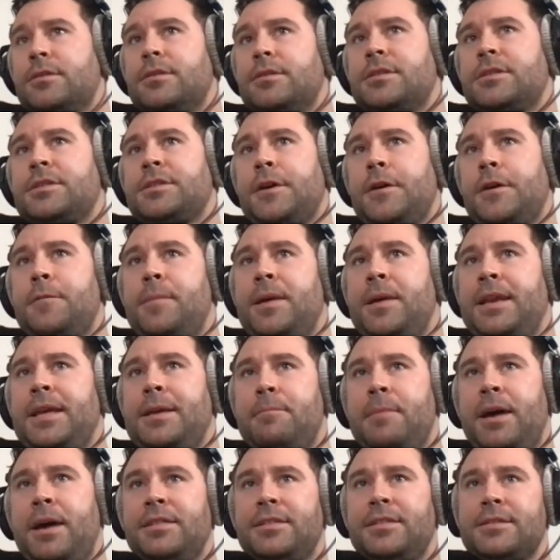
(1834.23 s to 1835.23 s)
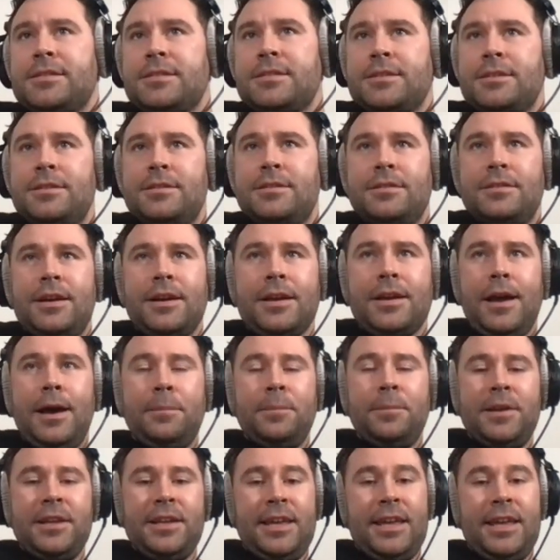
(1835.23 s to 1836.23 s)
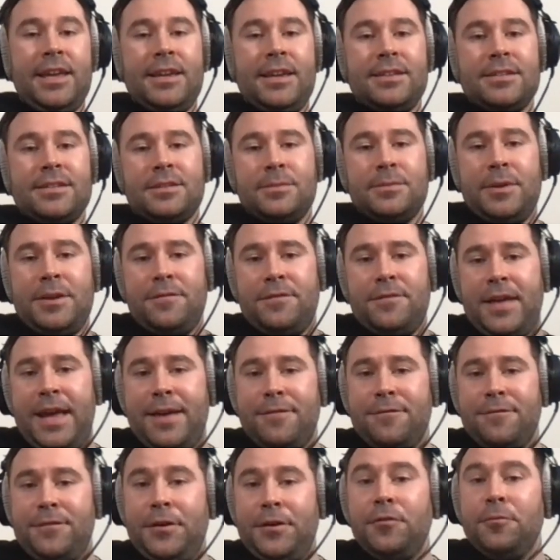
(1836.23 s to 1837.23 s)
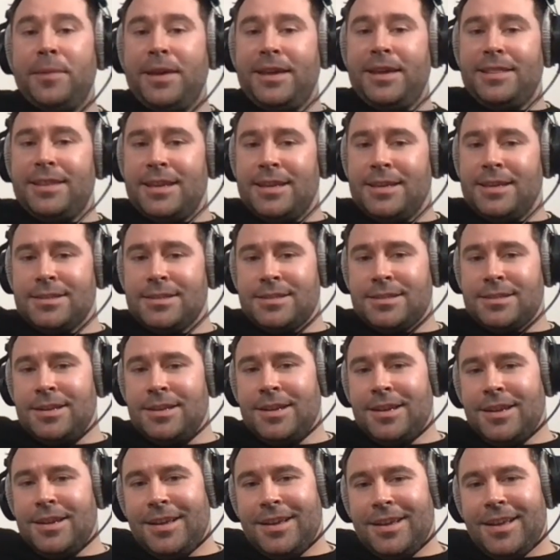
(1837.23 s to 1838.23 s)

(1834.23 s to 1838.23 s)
so many months and a couple of years, to be fair, filming this.